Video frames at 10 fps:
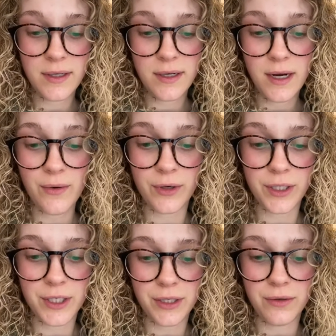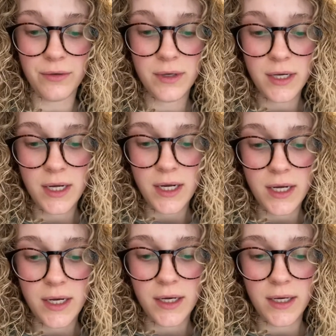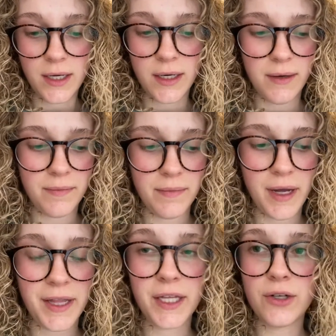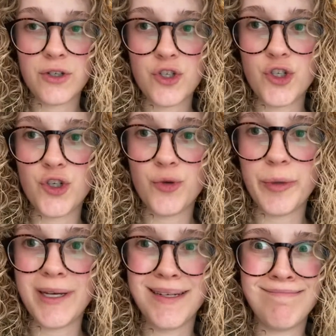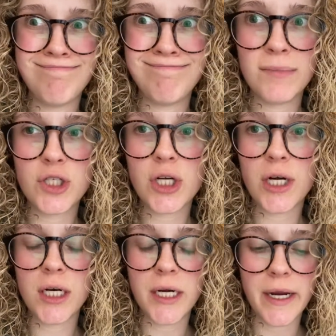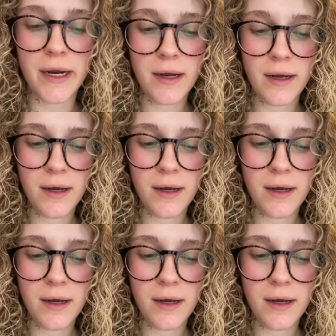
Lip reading: I really do. I think they're stupid. Sorry.